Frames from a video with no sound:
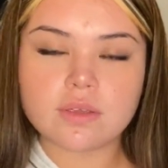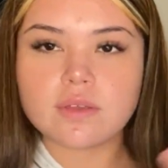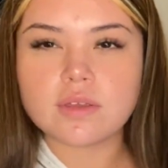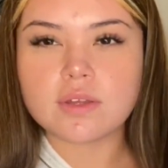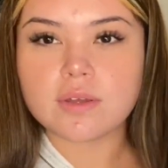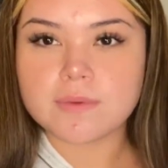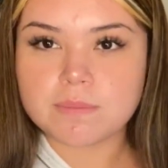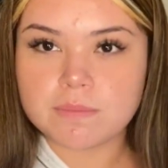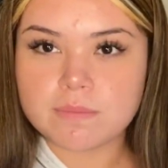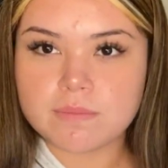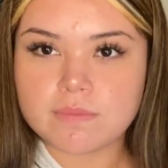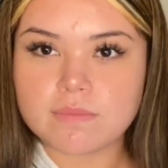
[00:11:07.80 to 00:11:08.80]
you know,
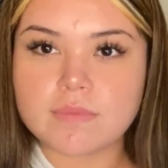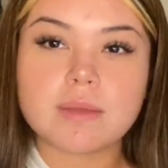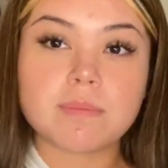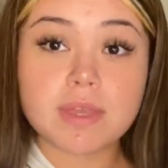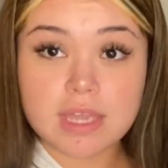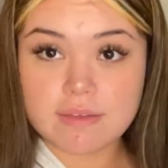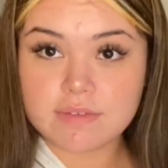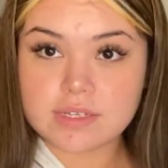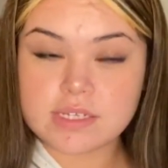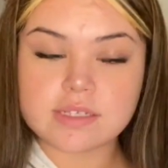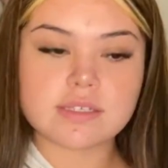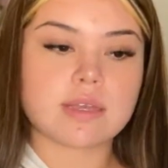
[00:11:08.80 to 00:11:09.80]
like be given
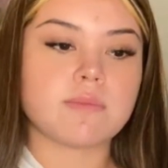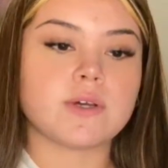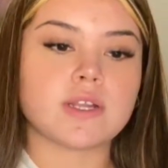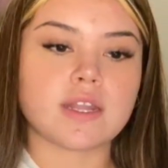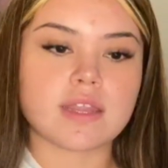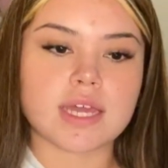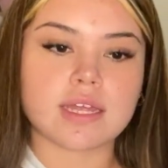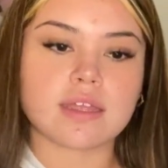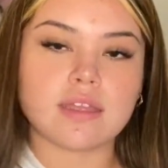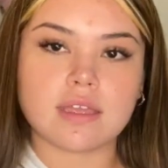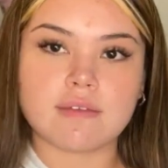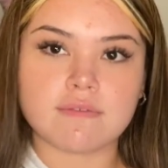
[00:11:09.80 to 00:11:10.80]
to someone that
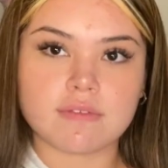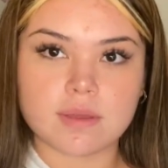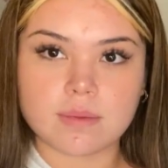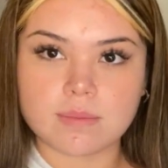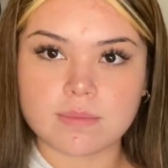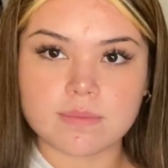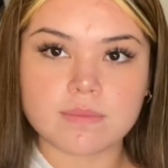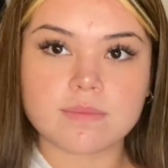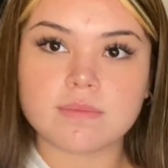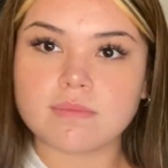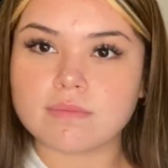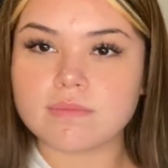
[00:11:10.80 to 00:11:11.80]
can give them
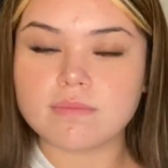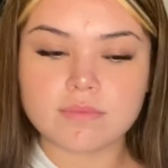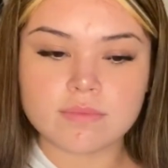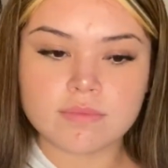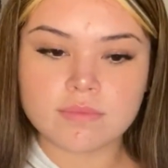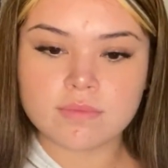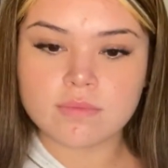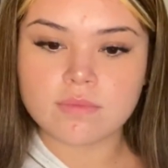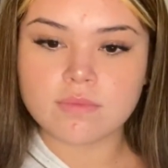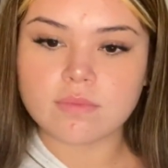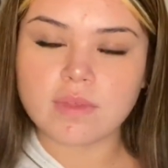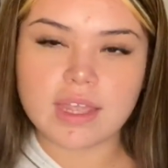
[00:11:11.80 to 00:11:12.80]

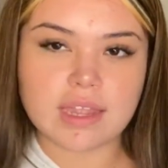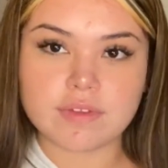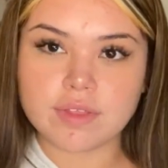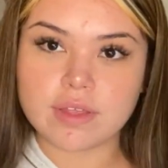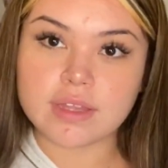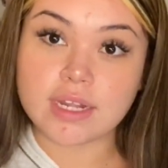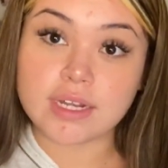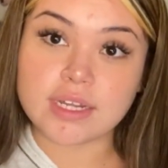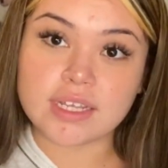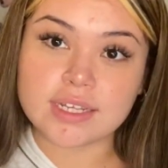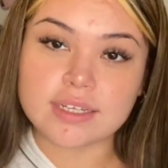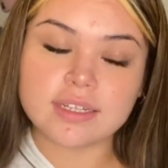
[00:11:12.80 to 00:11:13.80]
like everything they
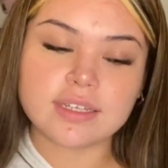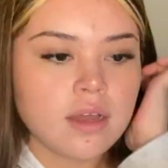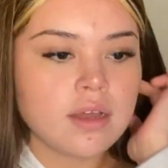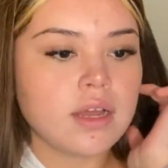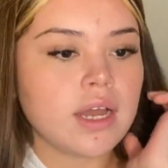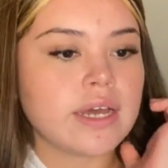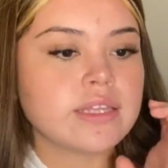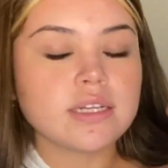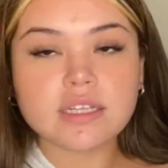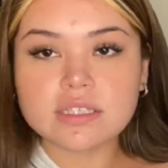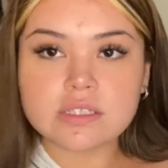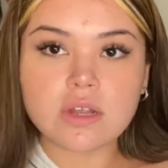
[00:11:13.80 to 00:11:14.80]
need. And then
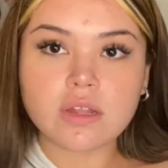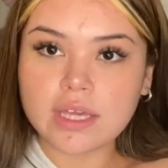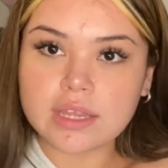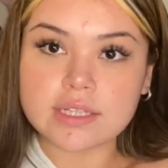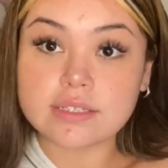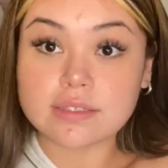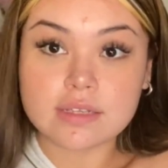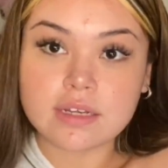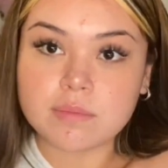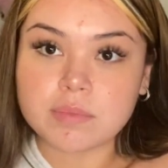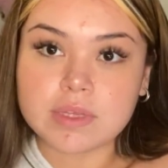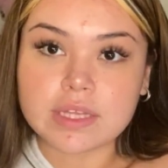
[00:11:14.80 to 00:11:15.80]
it's not like that's
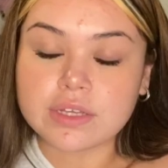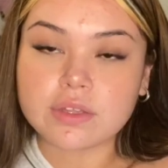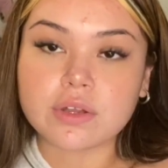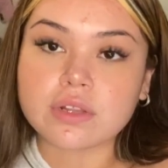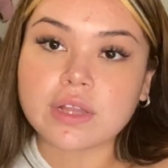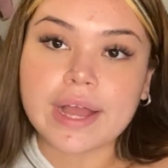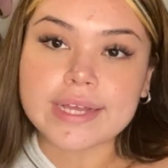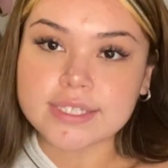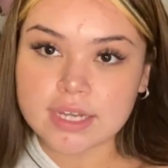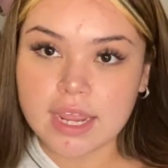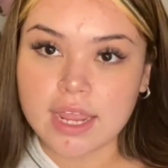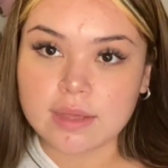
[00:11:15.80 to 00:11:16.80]
gonna be like your
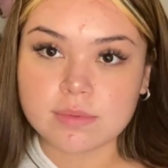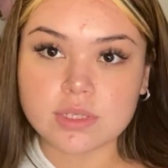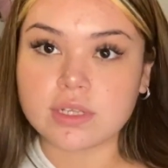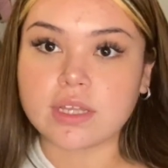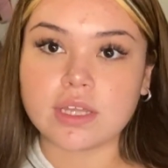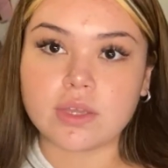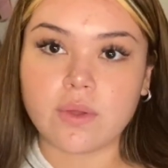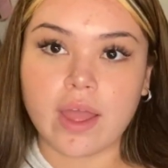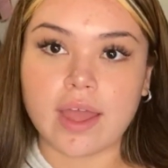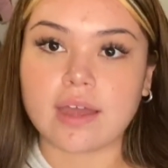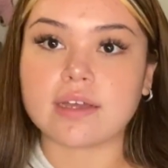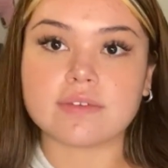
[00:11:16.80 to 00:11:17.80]
last hamster that you
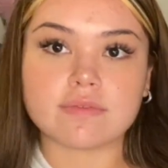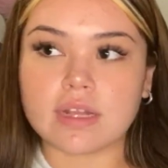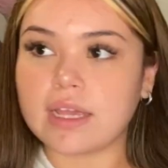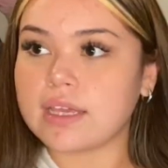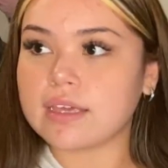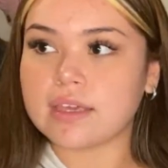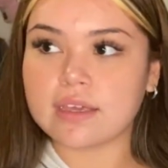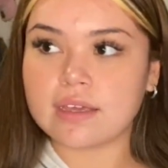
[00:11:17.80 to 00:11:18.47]
have. Like,